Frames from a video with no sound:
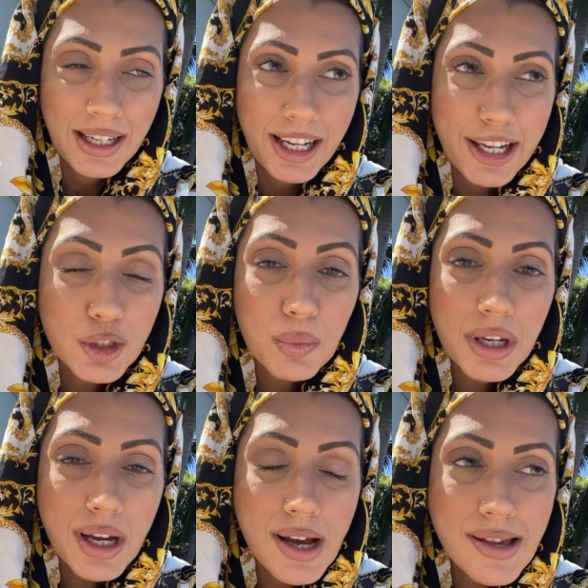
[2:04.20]
it's
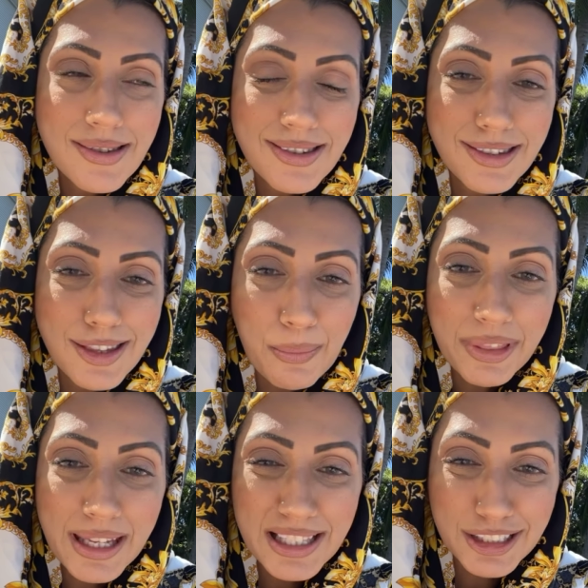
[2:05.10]
because
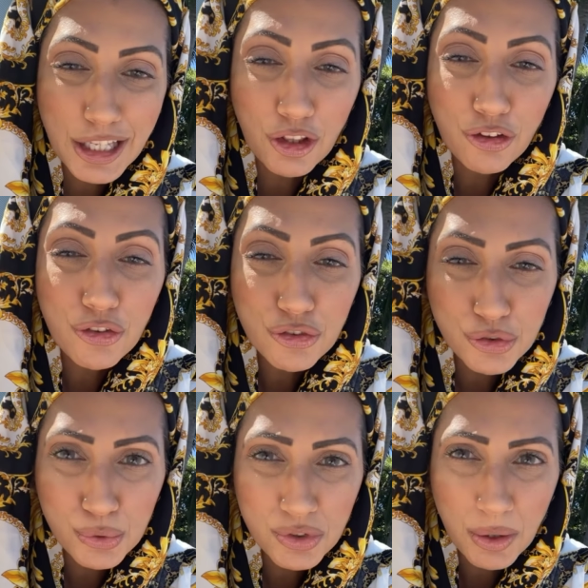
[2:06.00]
something is telling you to
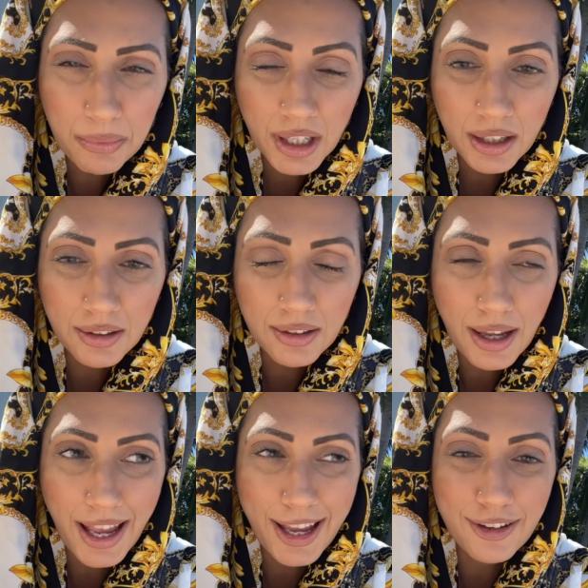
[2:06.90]
do something
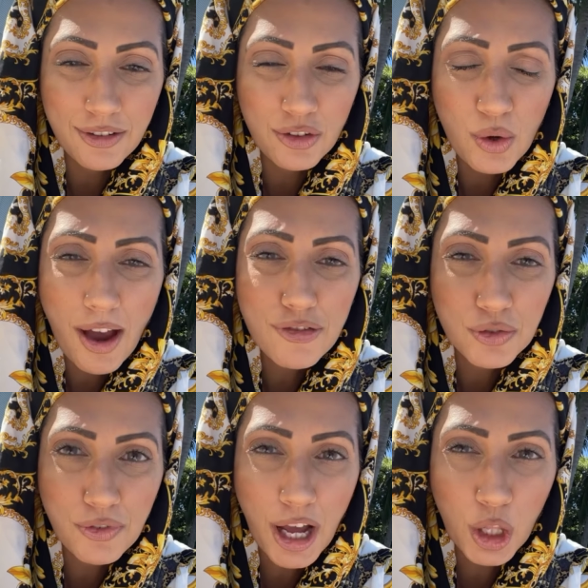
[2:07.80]
and you have to
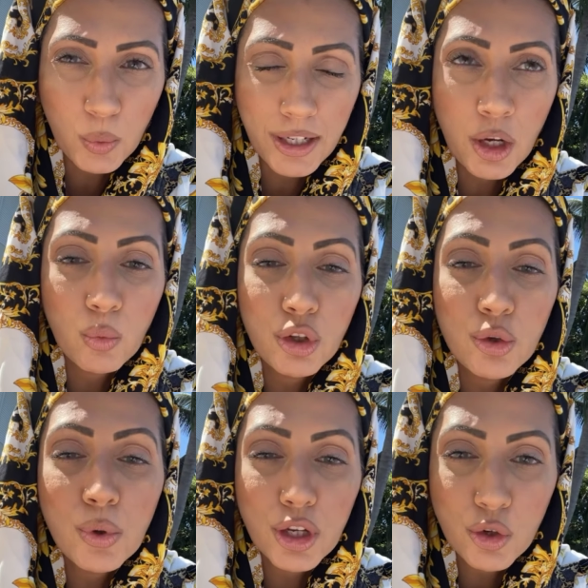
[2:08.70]
follow it. And when
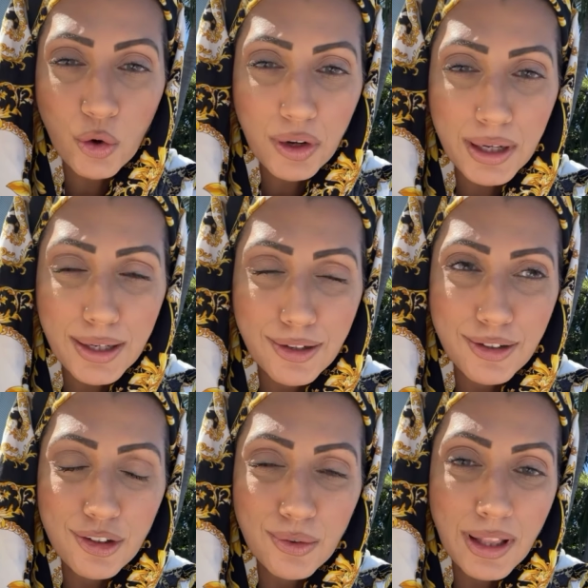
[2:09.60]
you ignore it,
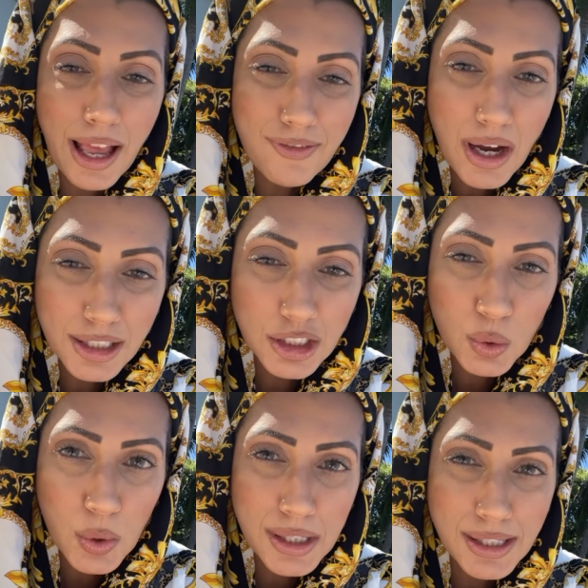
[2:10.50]
you'll have
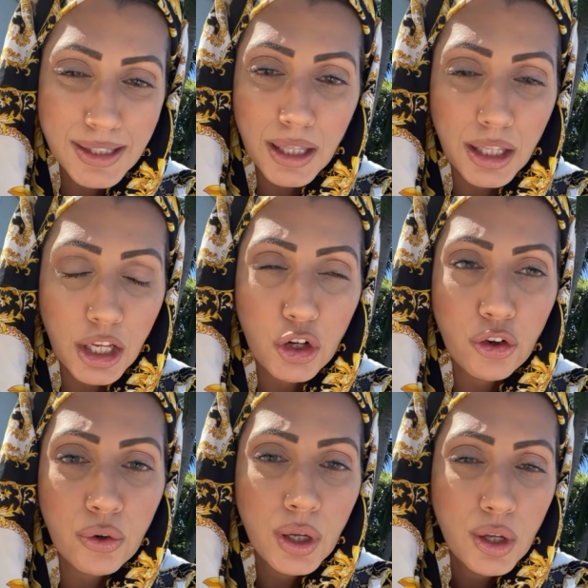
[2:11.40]
consequences that
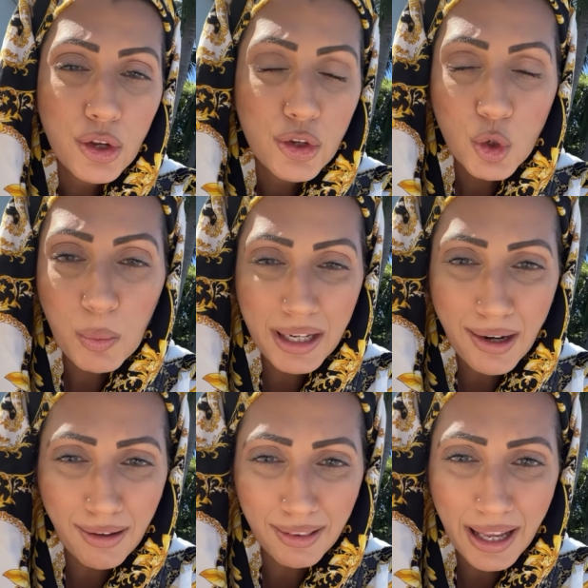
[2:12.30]
later you might
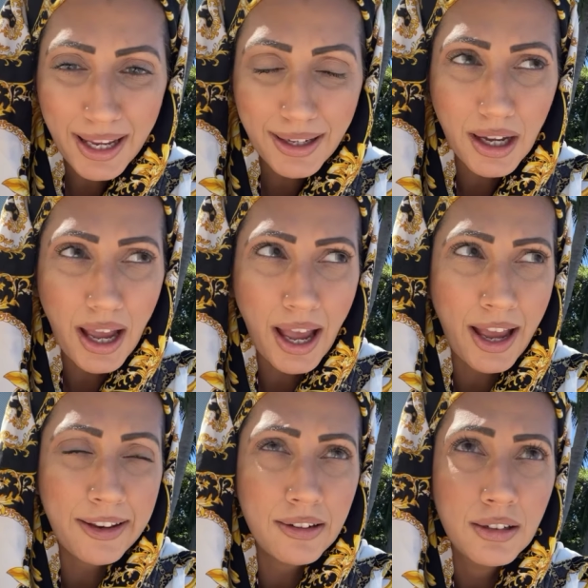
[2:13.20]
not like.
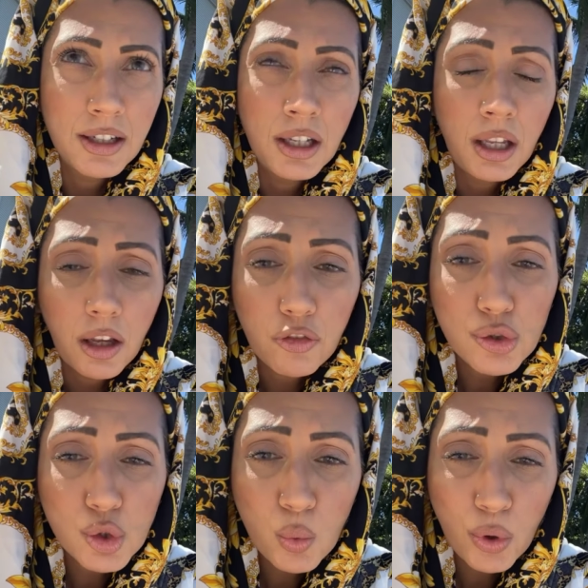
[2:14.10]
And if you
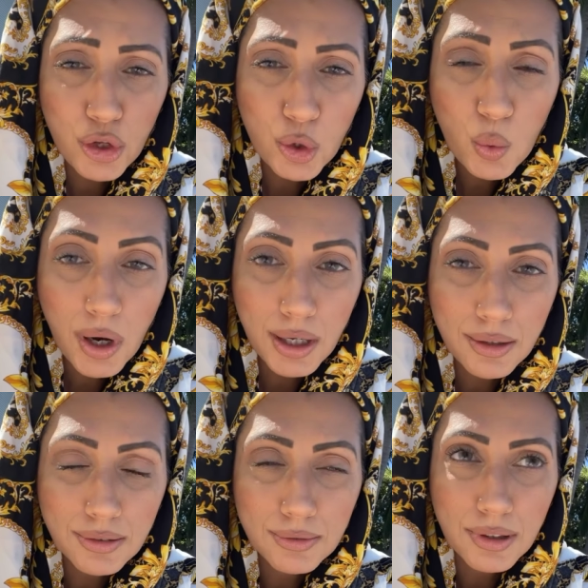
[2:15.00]
do what you
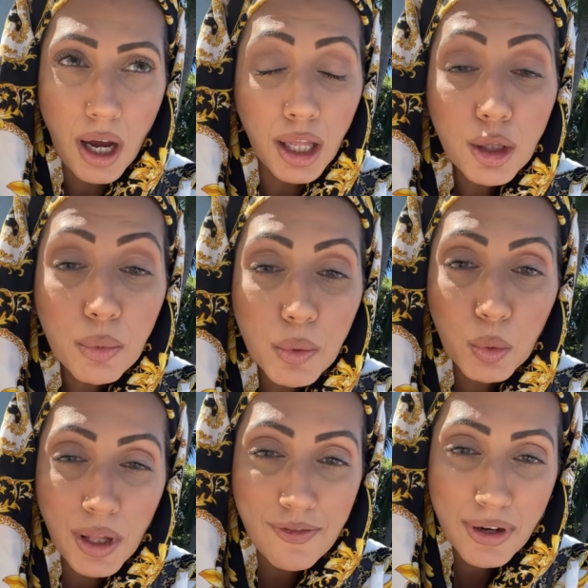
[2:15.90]
want, other people
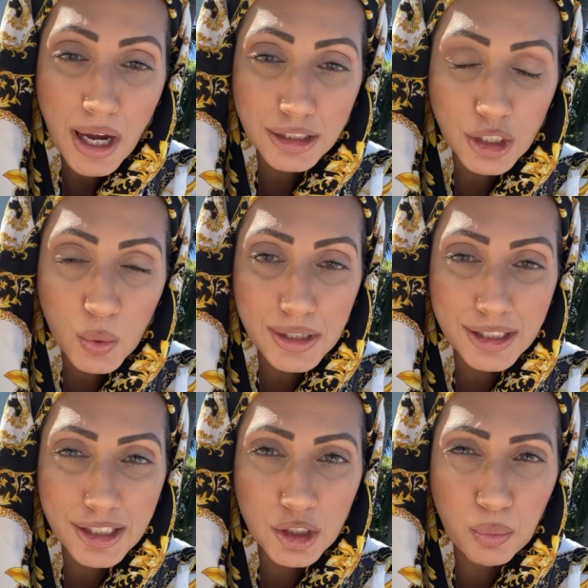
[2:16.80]
will have
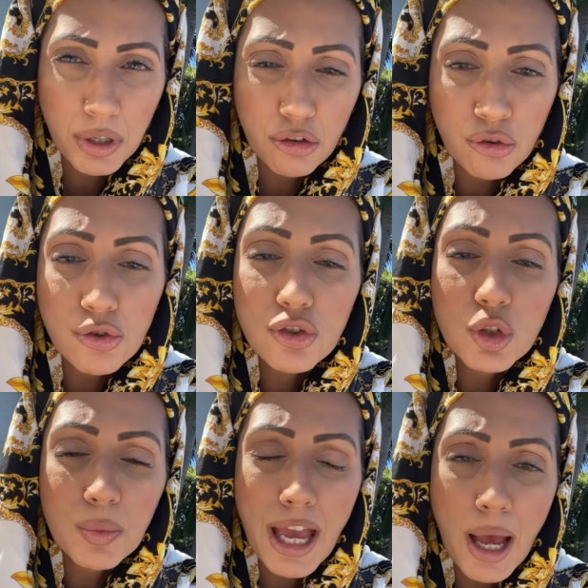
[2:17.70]
consequences, but you
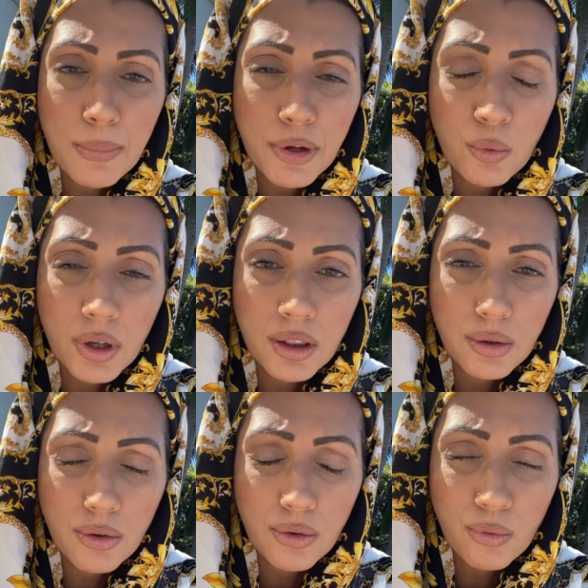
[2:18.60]
should be happy with
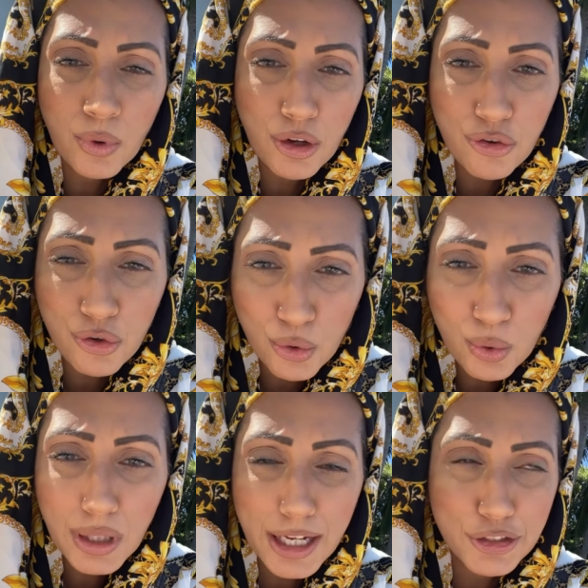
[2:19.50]
what you
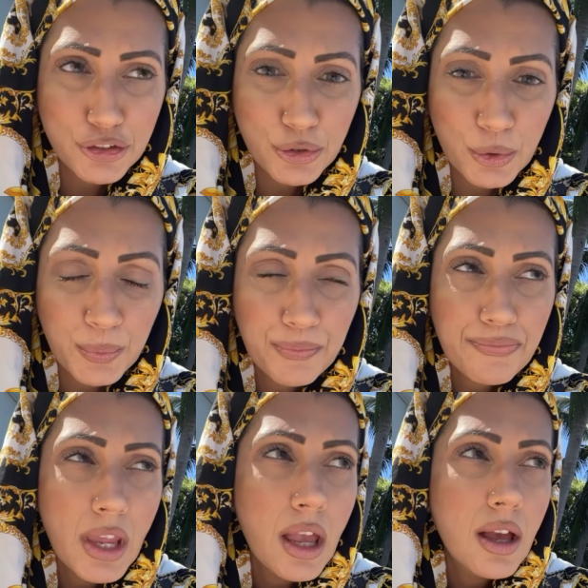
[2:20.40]
like to do.
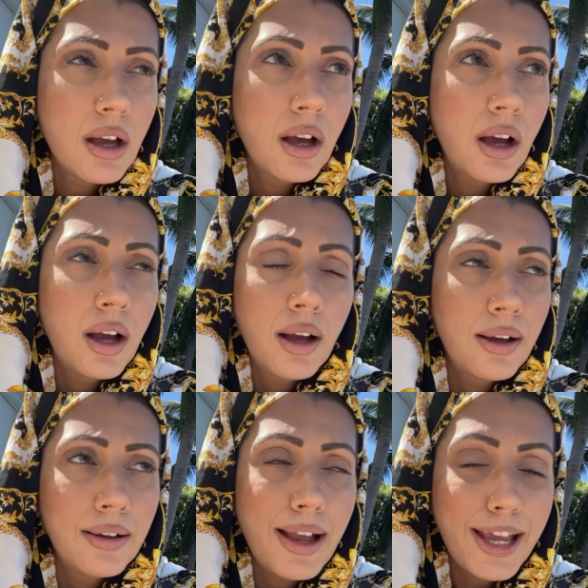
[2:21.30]

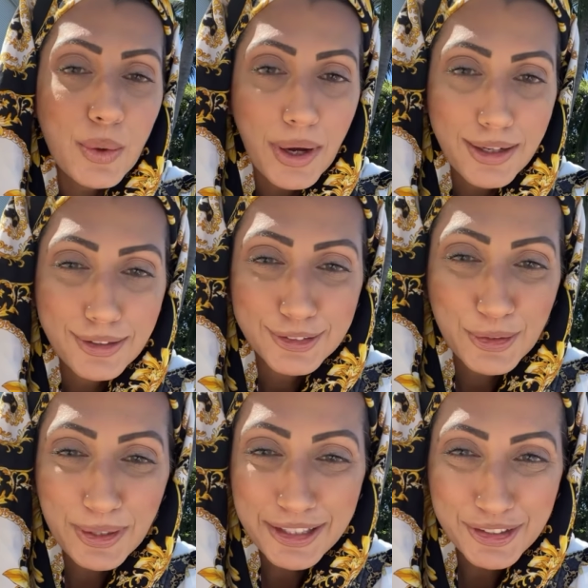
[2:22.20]
Anyway, so
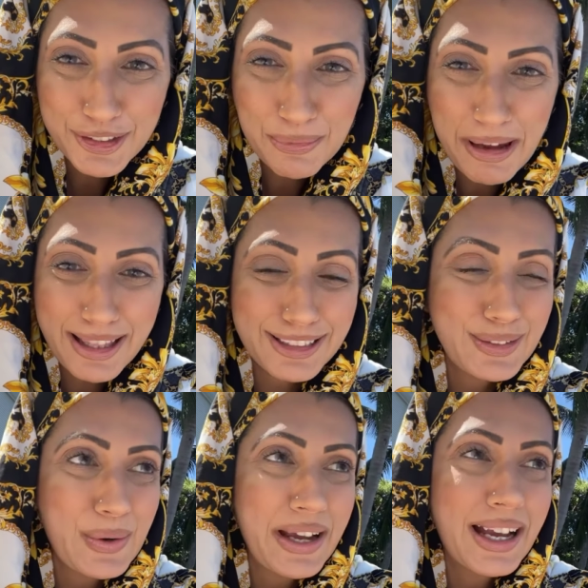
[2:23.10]
let's just make this
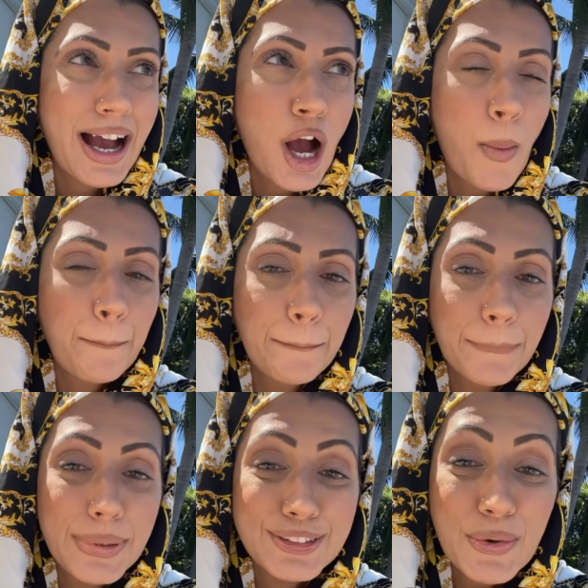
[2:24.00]
quick.
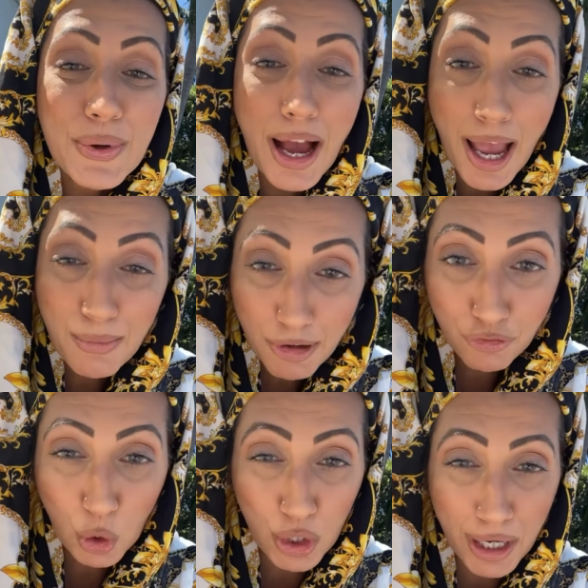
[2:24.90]
So I'm in
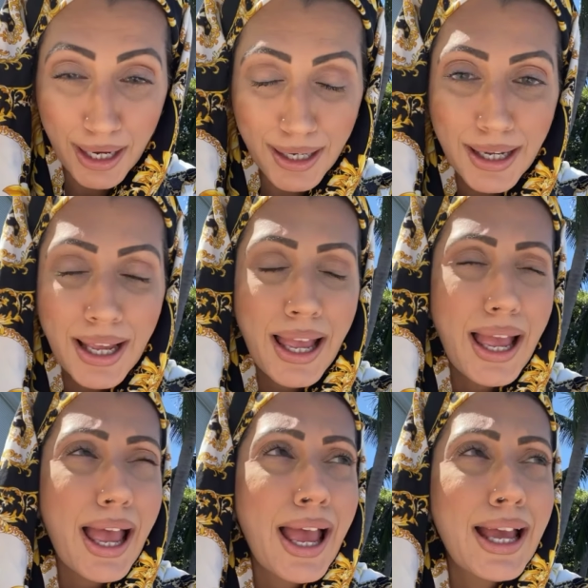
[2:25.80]
Florida,
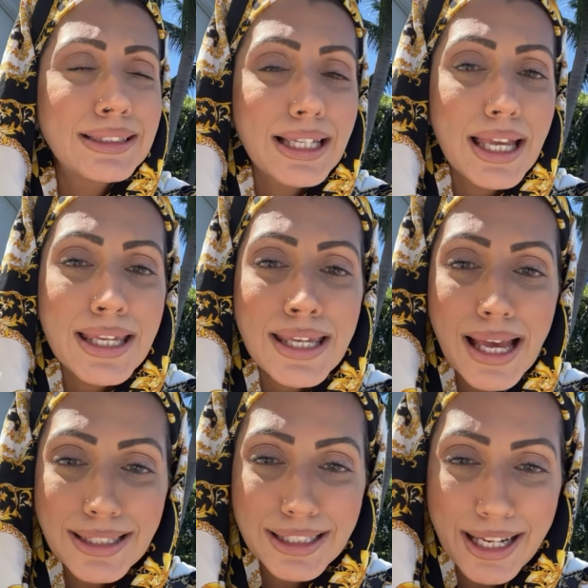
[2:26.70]
and
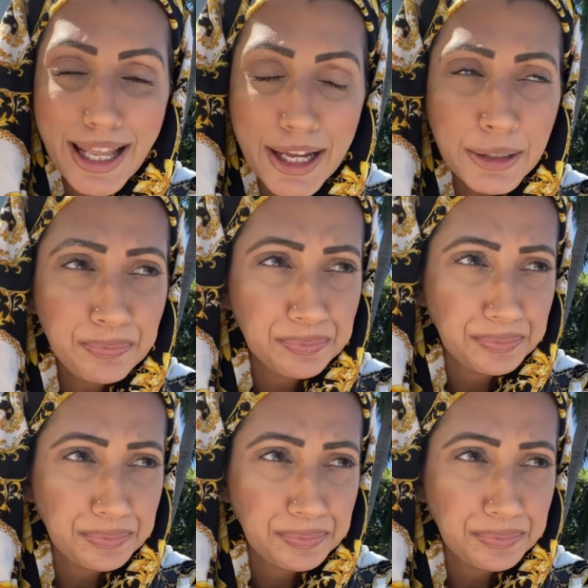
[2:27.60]
yesterday